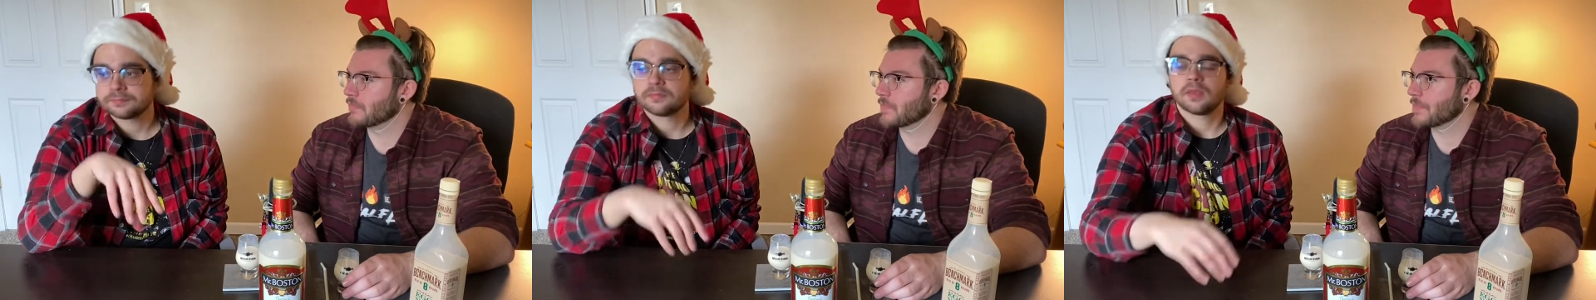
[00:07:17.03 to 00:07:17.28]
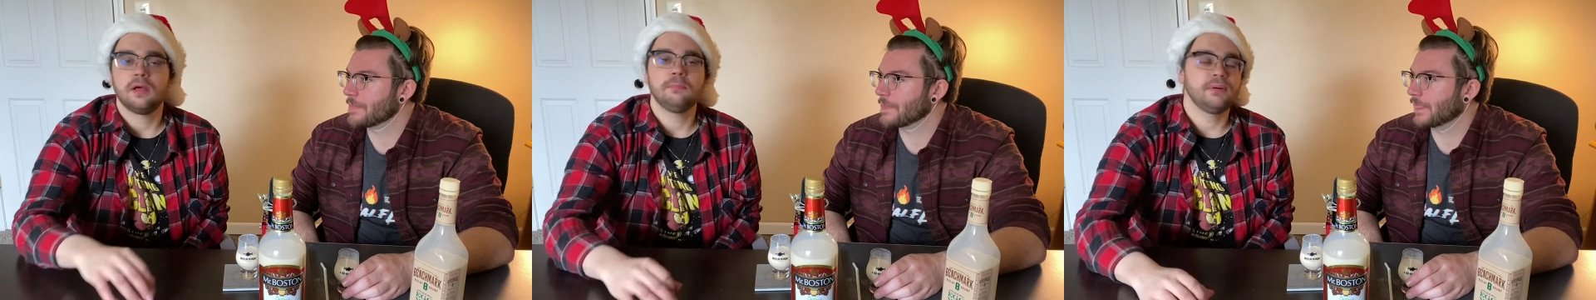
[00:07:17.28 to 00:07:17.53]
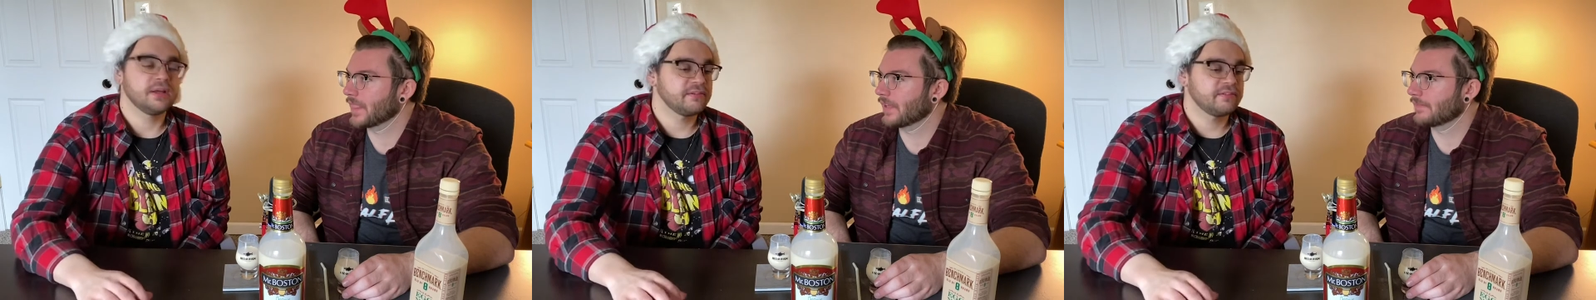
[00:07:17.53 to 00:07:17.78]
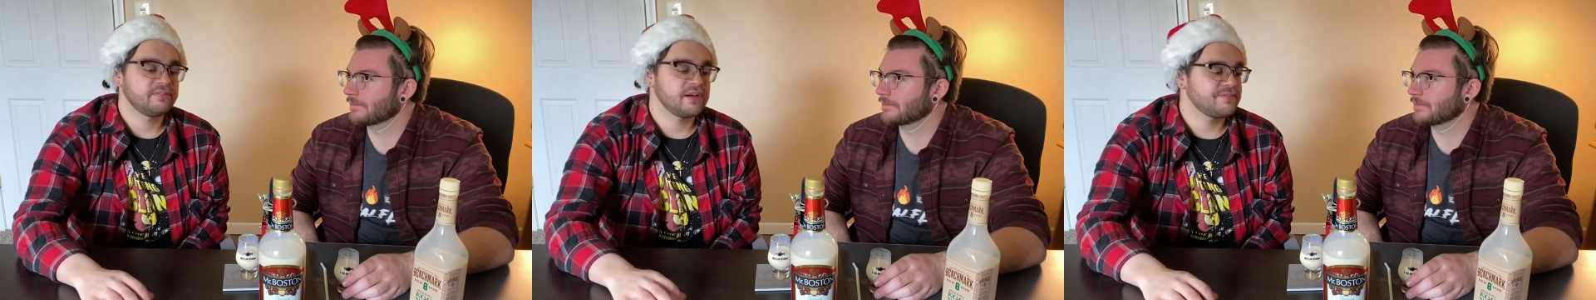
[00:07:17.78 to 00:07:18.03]
Speaker 1: I'll probably give it
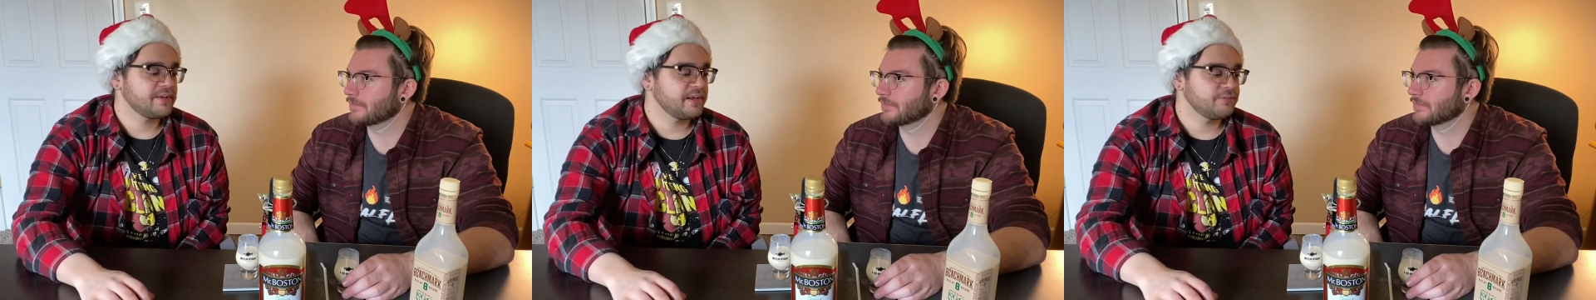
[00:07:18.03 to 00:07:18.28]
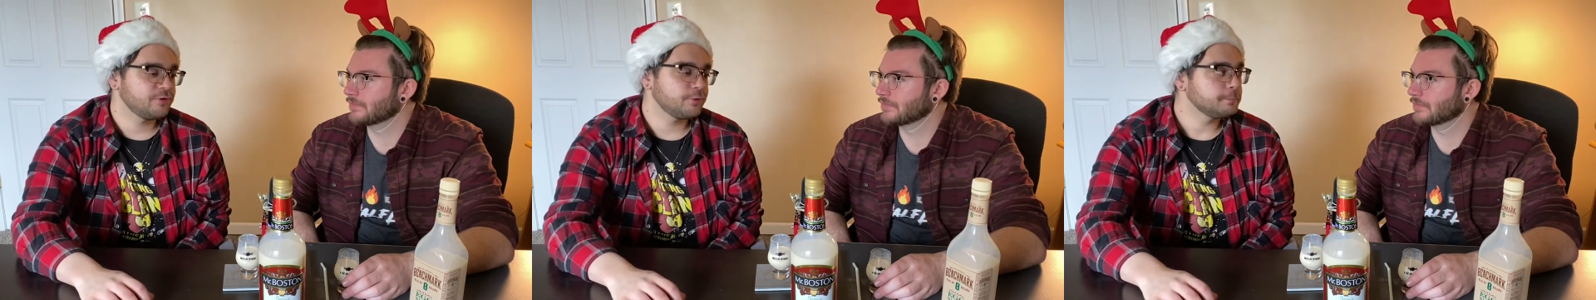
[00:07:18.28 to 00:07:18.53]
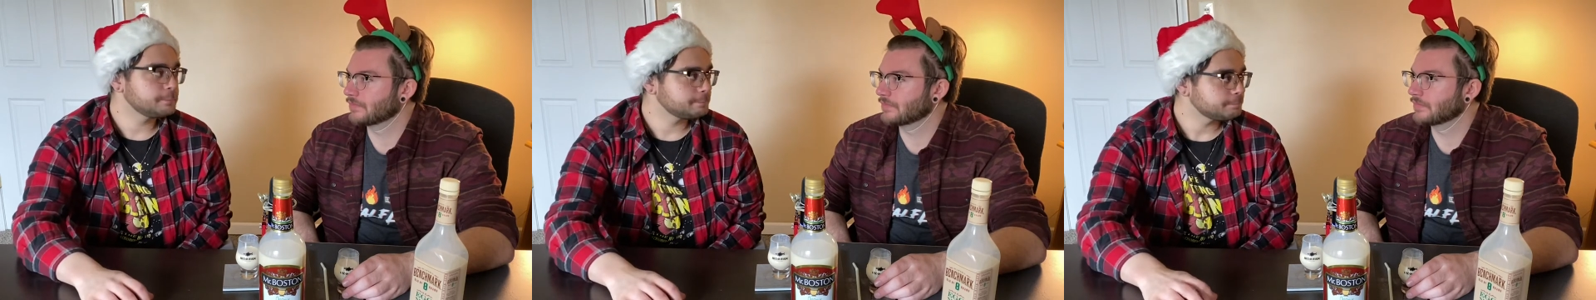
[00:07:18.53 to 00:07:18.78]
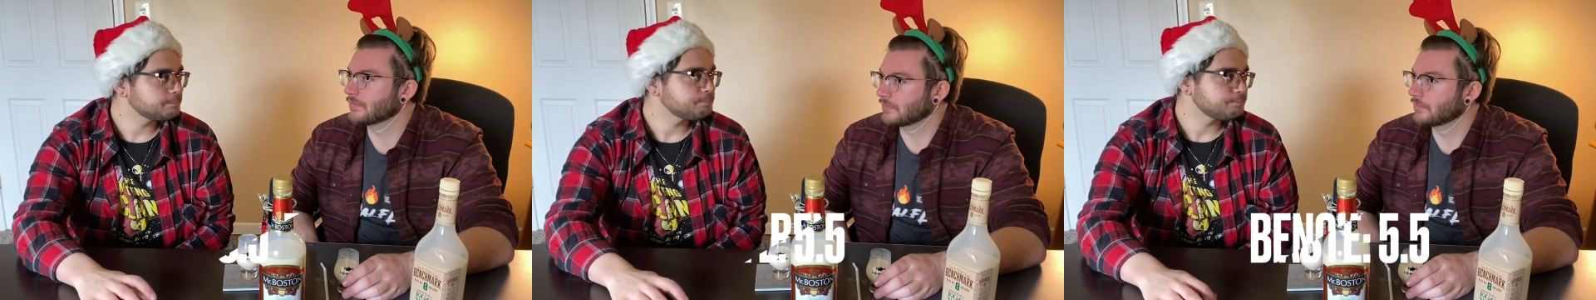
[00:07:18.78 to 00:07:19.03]
a five and a half too.
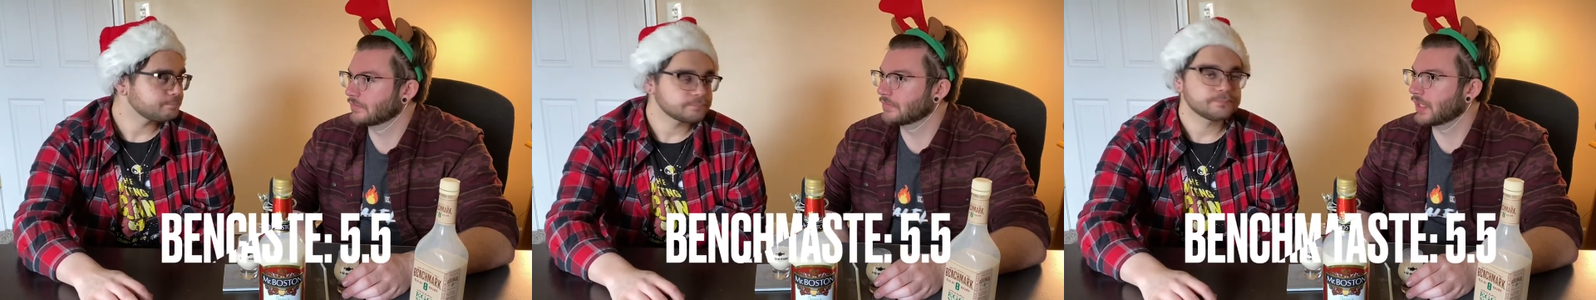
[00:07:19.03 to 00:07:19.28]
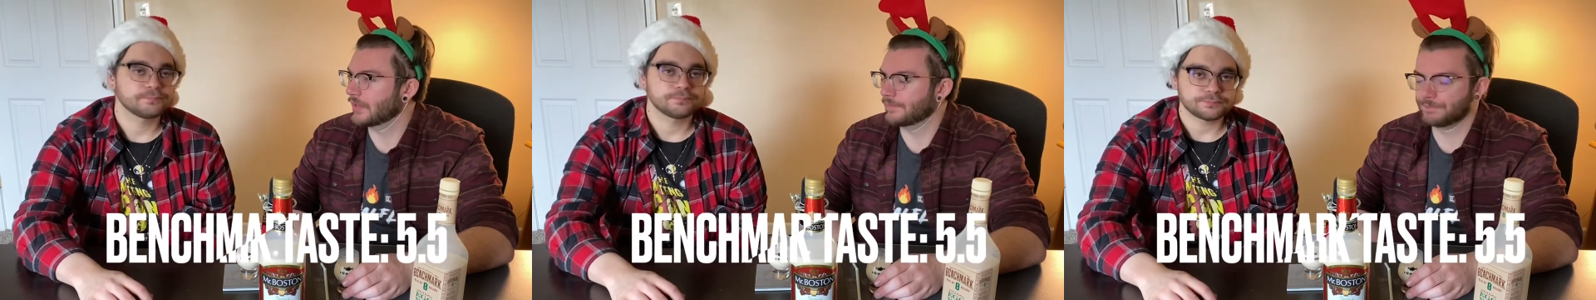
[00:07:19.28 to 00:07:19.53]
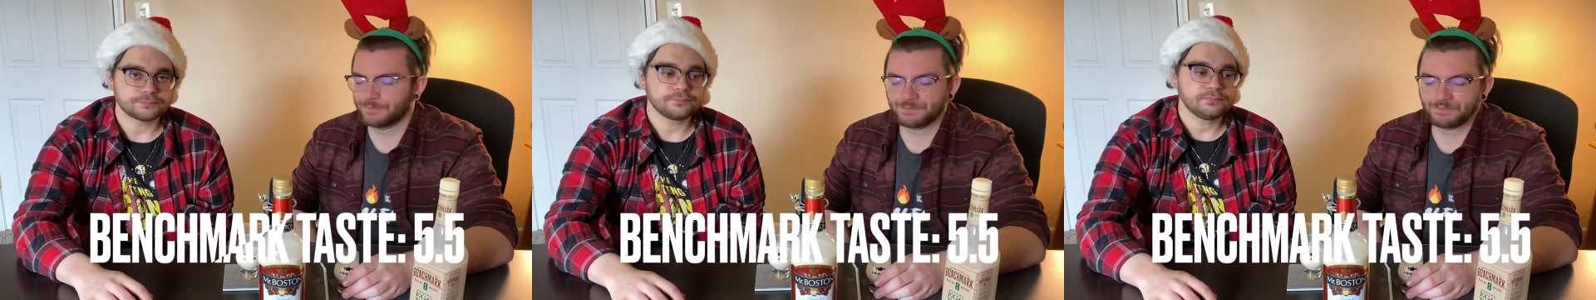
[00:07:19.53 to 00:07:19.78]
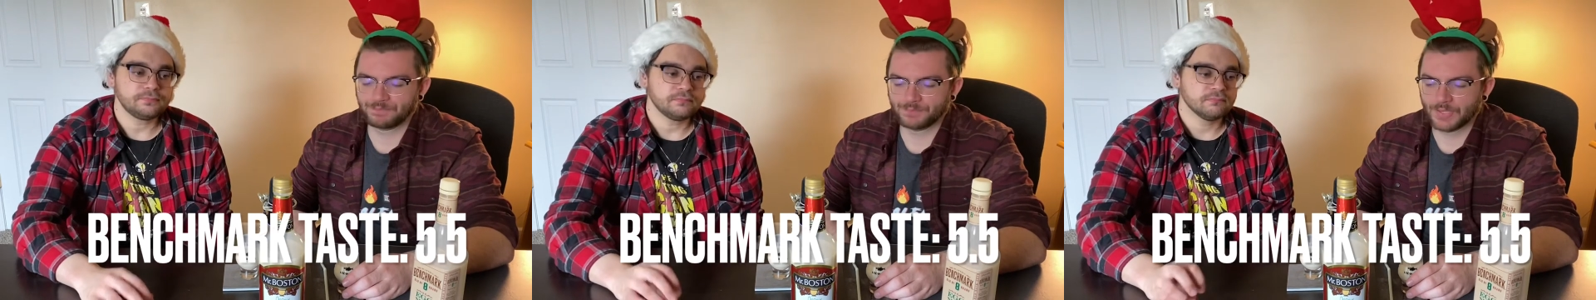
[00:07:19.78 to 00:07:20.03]
Yeah.
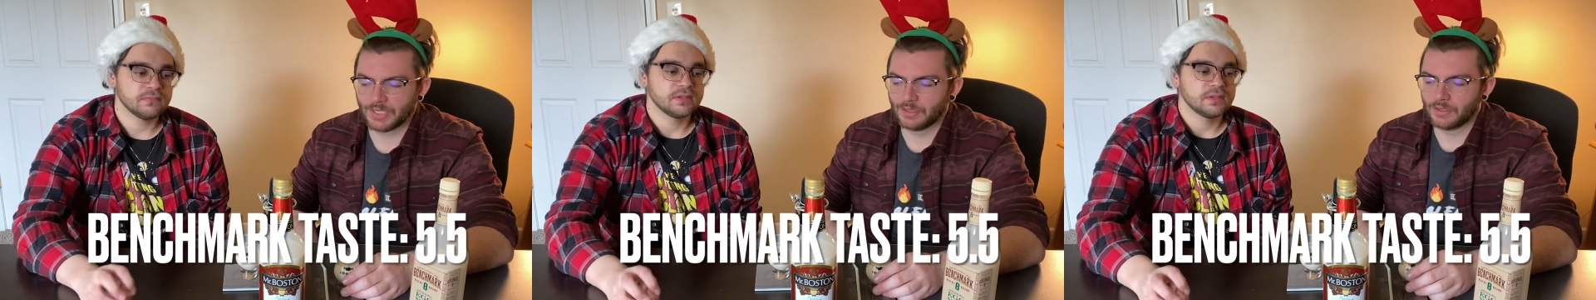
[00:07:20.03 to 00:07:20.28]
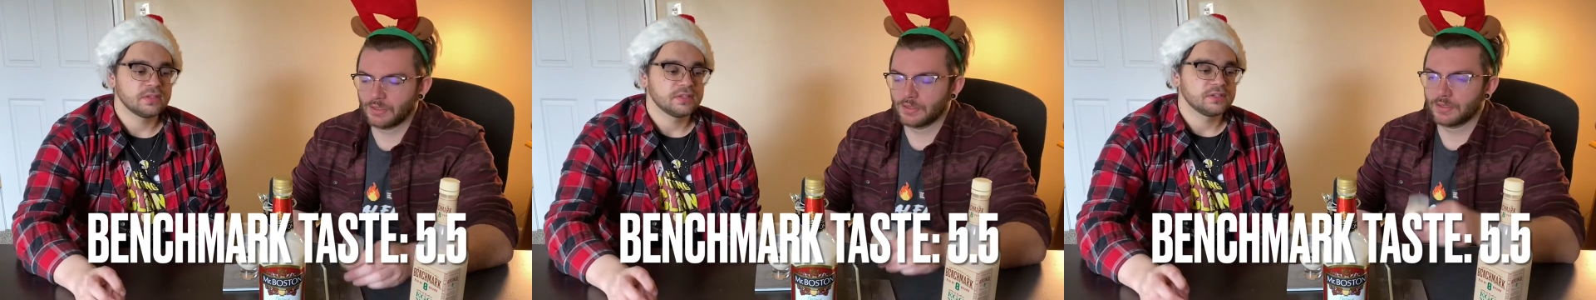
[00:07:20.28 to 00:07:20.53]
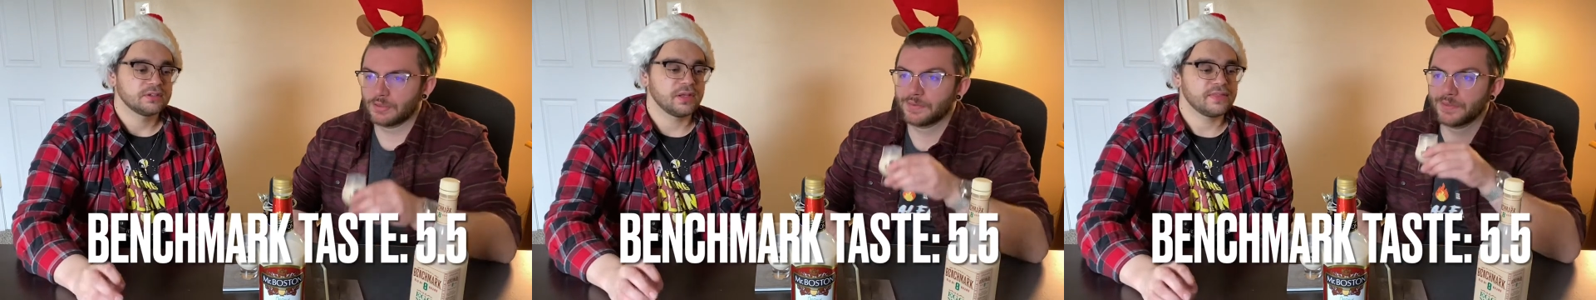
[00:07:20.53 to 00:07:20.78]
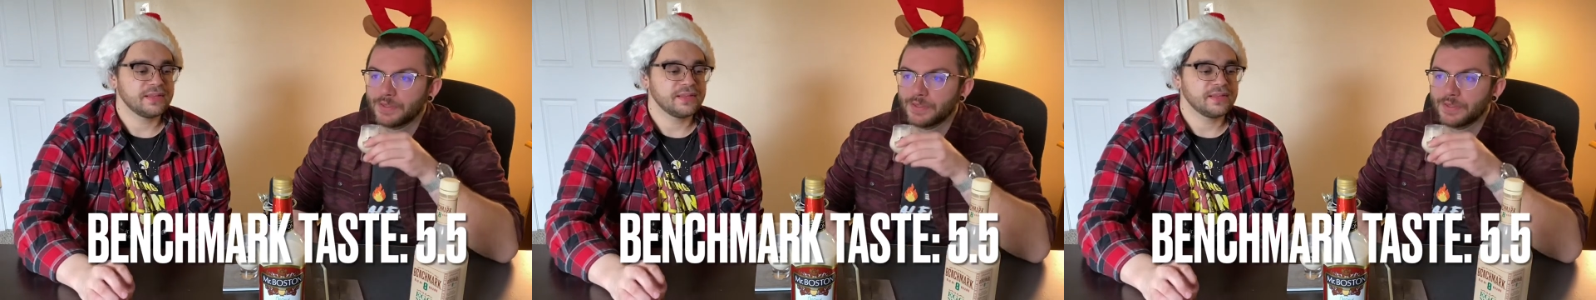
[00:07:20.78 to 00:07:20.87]
So I think